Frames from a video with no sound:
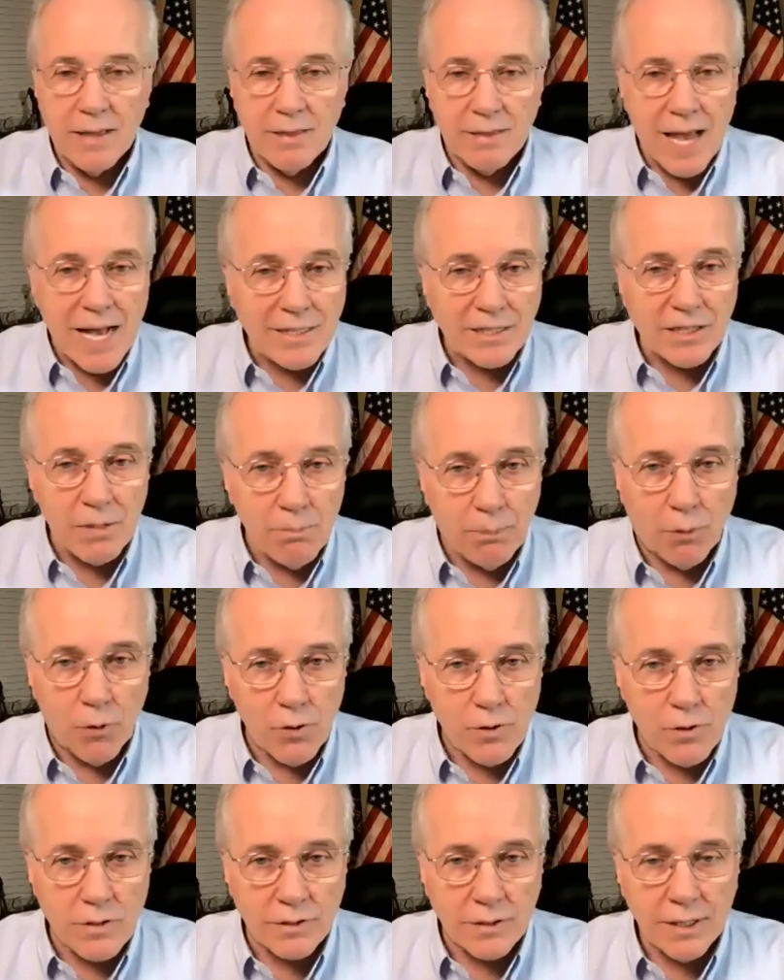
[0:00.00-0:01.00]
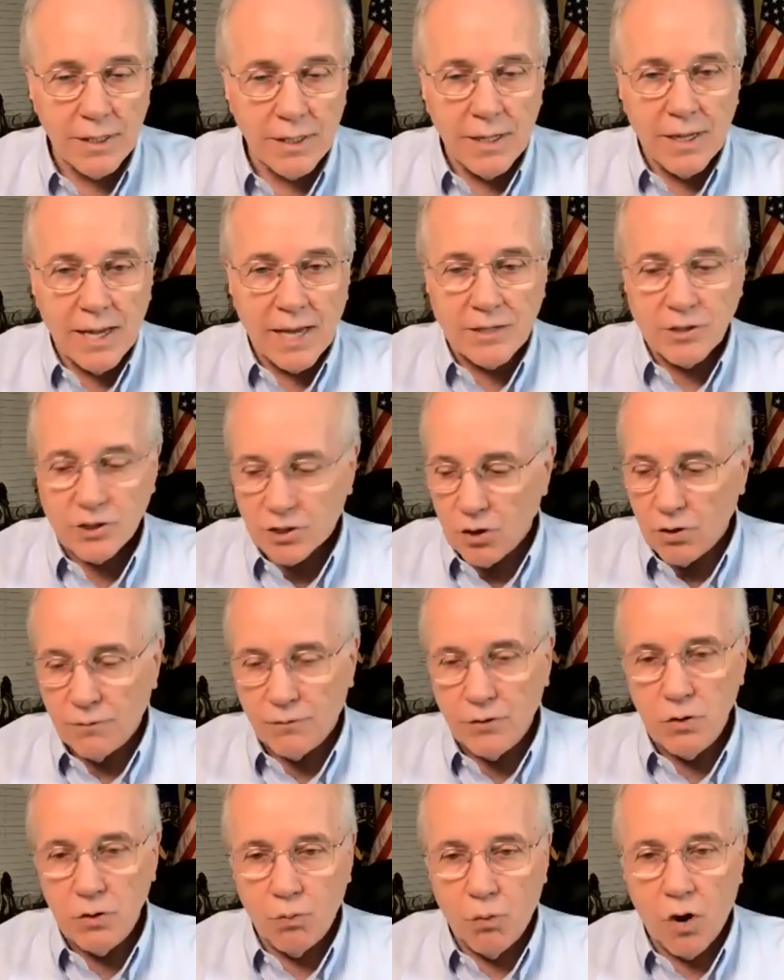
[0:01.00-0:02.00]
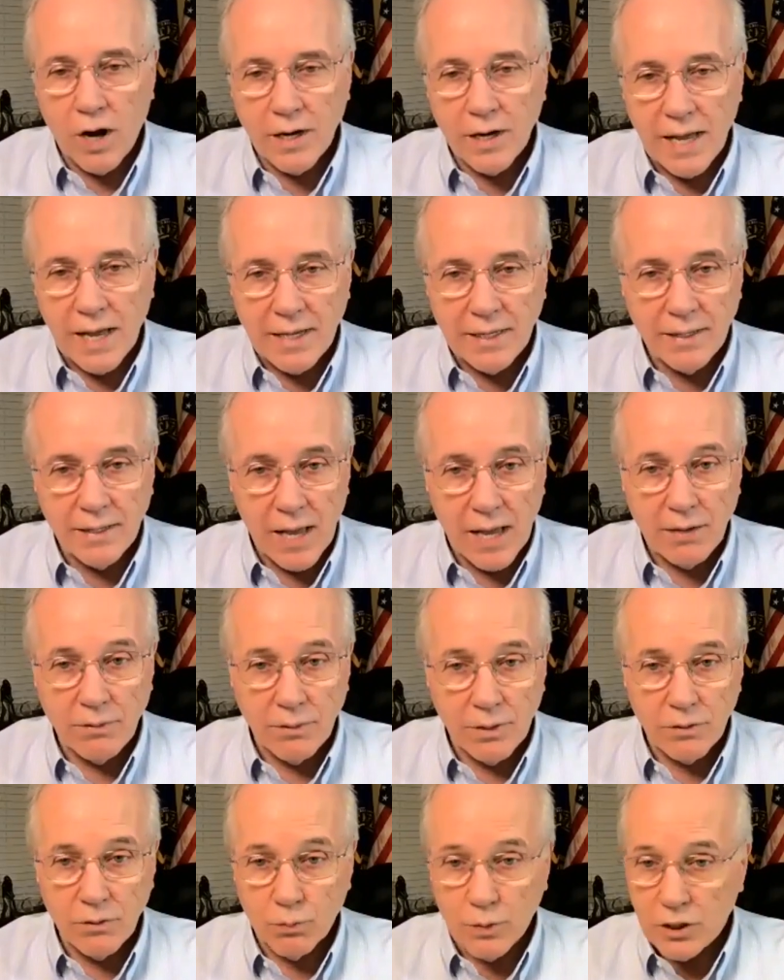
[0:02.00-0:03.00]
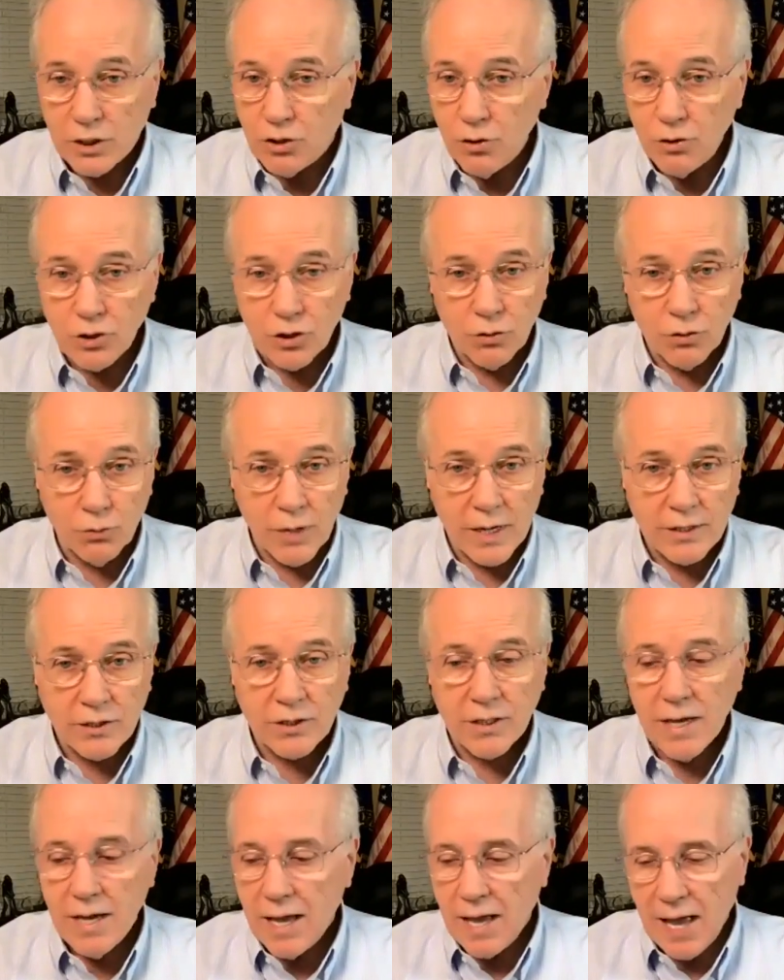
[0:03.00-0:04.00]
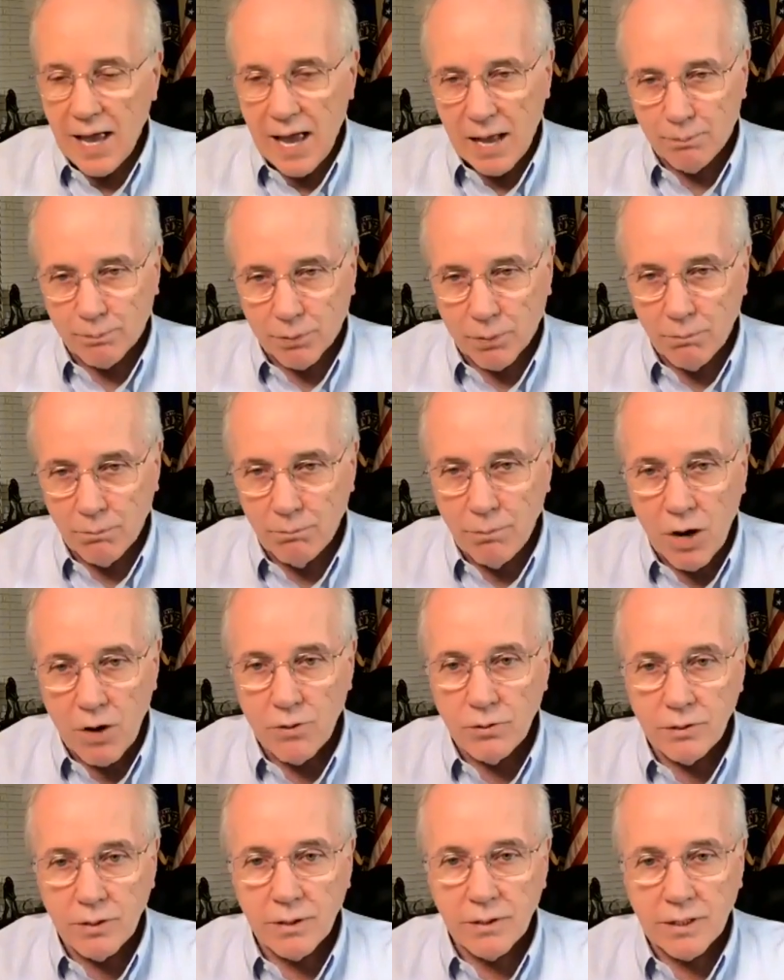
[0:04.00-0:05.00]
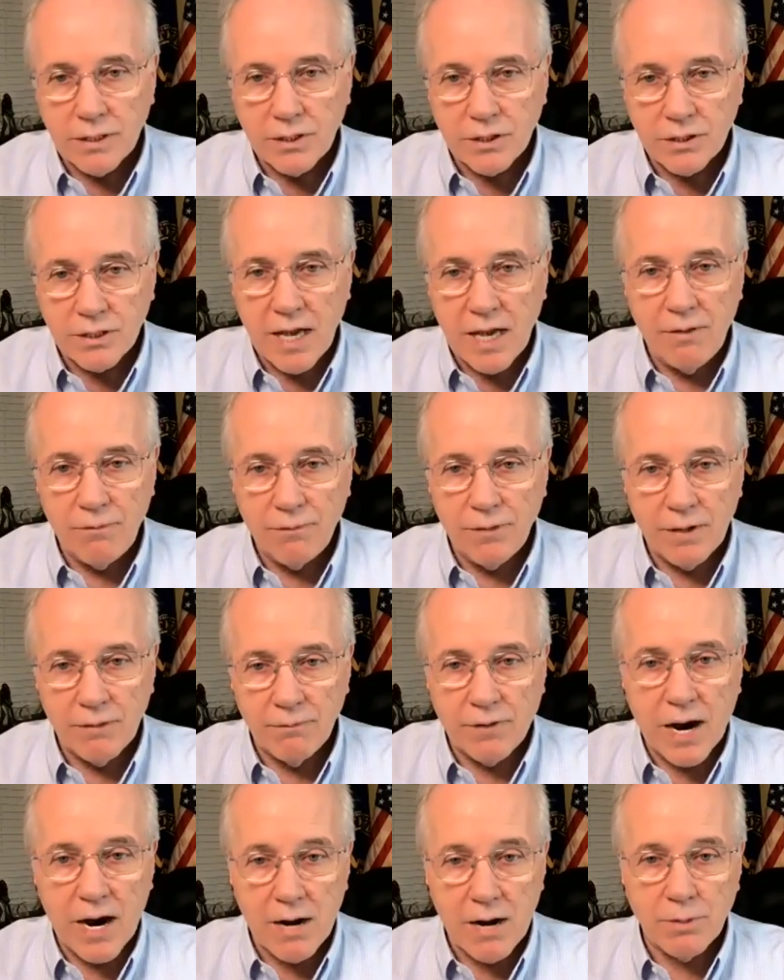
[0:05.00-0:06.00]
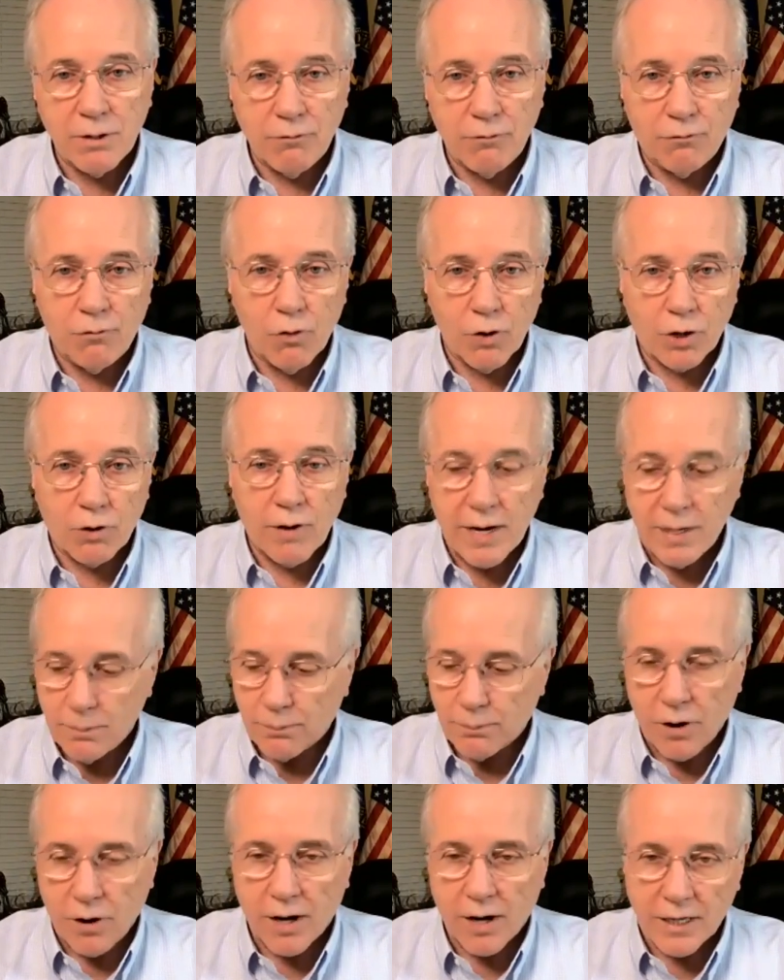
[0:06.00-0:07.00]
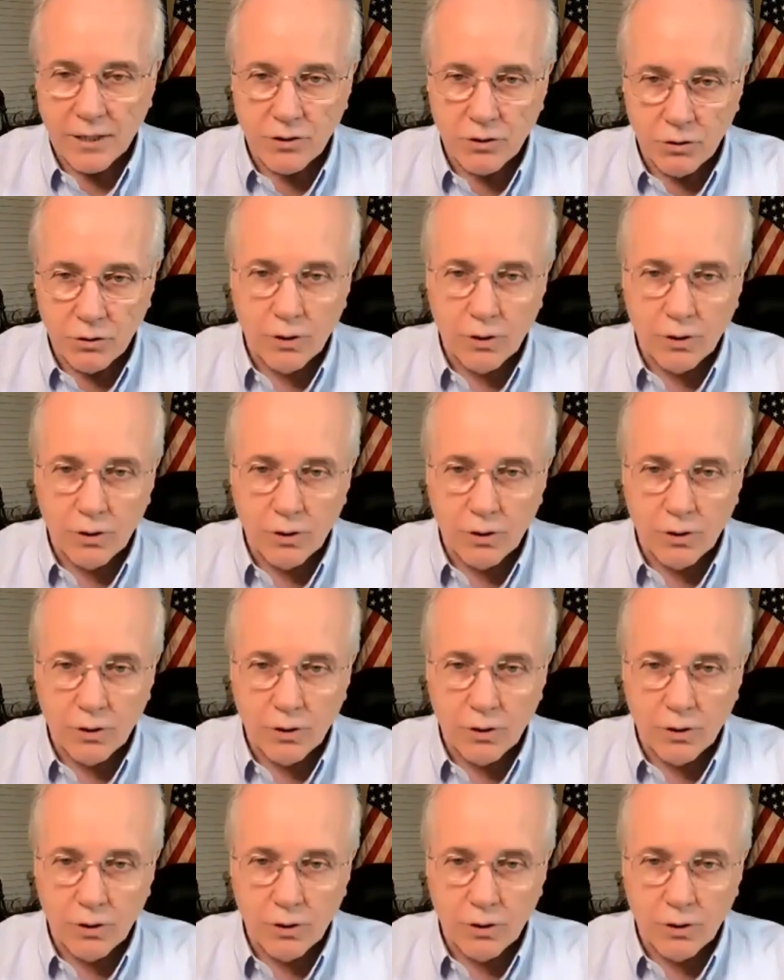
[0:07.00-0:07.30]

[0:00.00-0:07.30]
That's important. And so if you want a, a reduce the risk and promote the safe environment for Kratom products.